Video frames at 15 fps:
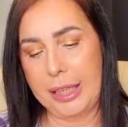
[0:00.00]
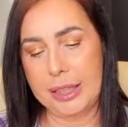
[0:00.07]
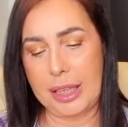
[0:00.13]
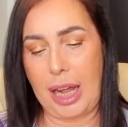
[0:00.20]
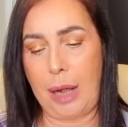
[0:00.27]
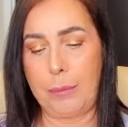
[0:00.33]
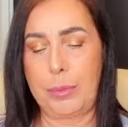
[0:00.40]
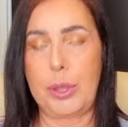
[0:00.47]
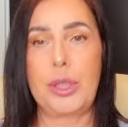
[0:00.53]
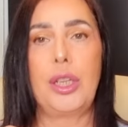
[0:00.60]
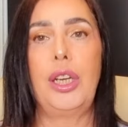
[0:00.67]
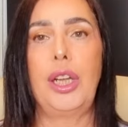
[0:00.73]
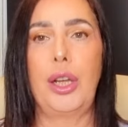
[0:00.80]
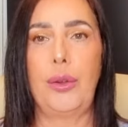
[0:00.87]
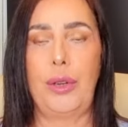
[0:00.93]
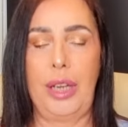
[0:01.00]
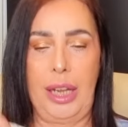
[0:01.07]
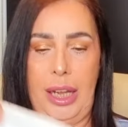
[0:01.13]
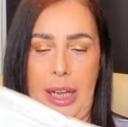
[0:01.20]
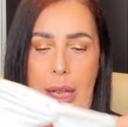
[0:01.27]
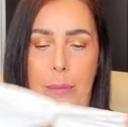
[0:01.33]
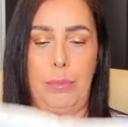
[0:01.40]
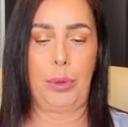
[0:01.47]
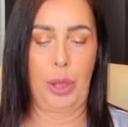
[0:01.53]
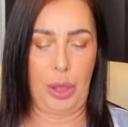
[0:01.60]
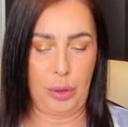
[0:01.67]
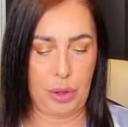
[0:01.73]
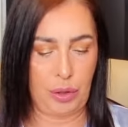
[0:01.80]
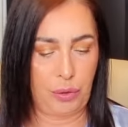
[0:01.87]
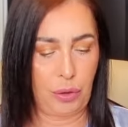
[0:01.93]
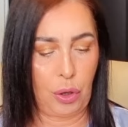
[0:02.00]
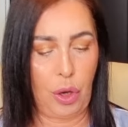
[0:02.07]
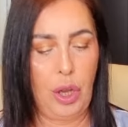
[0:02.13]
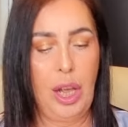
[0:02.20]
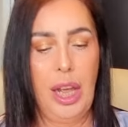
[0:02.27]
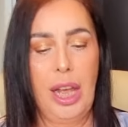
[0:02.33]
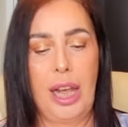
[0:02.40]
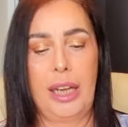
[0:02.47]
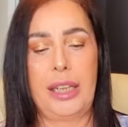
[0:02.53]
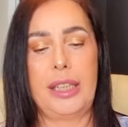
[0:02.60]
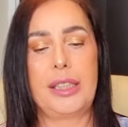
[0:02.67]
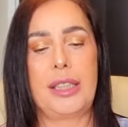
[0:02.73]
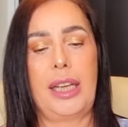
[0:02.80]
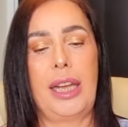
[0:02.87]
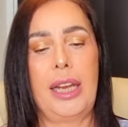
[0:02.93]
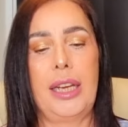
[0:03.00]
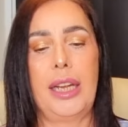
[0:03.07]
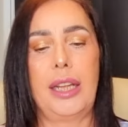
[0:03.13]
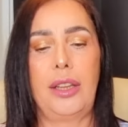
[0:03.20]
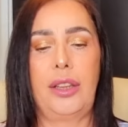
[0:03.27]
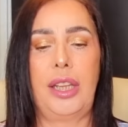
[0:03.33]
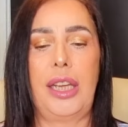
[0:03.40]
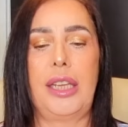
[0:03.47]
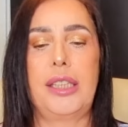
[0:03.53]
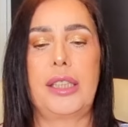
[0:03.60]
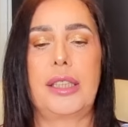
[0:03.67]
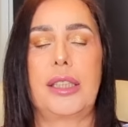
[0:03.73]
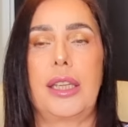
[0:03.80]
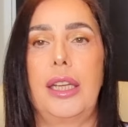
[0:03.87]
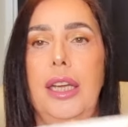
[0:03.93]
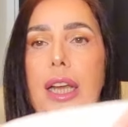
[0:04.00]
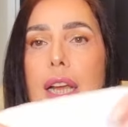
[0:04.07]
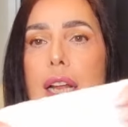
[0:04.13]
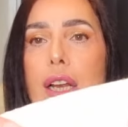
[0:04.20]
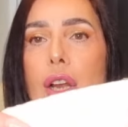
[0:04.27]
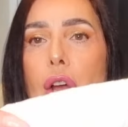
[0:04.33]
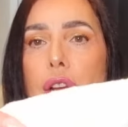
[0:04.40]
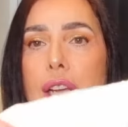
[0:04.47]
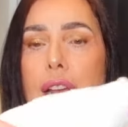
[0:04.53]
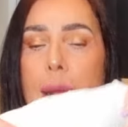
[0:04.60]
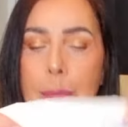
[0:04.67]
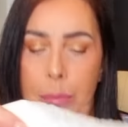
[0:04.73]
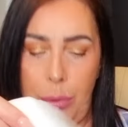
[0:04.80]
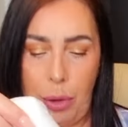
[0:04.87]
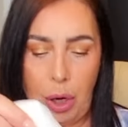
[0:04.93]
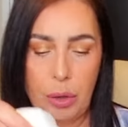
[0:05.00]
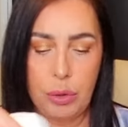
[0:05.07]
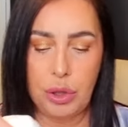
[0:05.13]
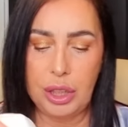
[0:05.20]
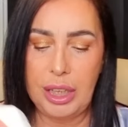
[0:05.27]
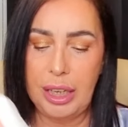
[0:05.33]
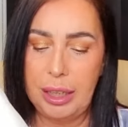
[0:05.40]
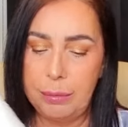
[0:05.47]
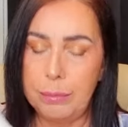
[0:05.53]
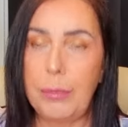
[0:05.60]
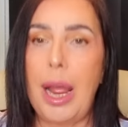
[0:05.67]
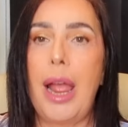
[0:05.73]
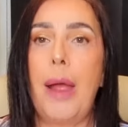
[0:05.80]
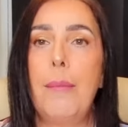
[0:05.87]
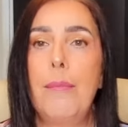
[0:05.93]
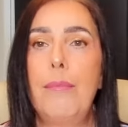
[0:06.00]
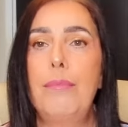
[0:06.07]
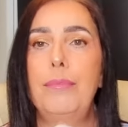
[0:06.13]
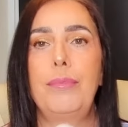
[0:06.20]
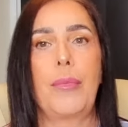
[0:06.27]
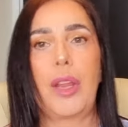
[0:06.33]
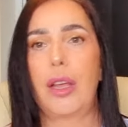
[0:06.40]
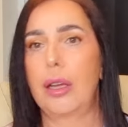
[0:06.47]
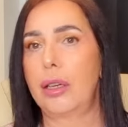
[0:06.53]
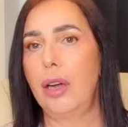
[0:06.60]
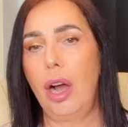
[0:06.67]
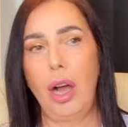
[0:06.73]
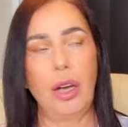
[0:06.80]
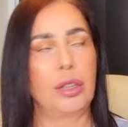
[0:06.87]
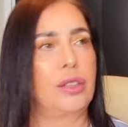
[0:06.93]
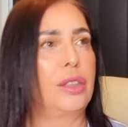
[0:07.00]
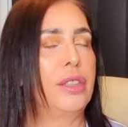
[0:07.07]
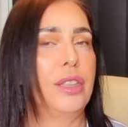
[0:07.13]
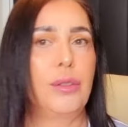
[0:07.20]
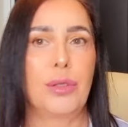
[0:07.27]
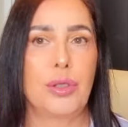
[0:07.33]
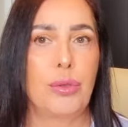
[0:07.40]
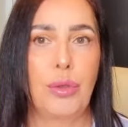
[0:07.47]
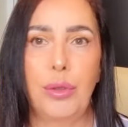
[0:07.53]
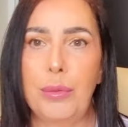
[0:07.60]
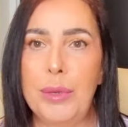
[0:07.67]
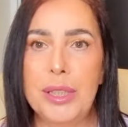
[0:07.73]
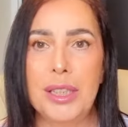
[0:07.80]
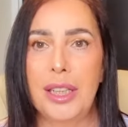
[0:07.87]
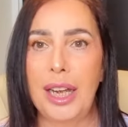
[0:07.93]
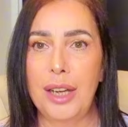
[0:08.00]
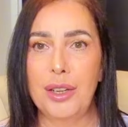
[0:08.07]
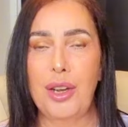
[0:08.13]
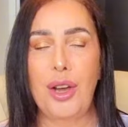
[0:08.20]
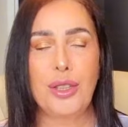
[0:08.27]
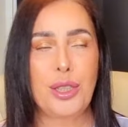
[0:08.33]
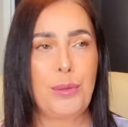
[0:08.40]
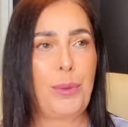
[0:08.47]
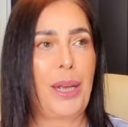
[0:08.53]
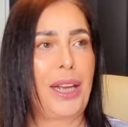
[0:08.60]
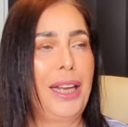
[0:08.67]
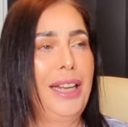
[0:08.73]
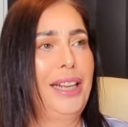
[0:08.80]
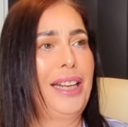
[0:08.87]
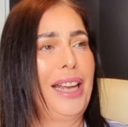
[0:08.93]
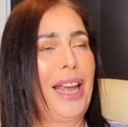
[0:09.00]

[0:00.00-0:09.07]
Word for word: It's absolutely beautiful and it's in this like embroidery, em God I don't know what's wrong with me today I can't speak,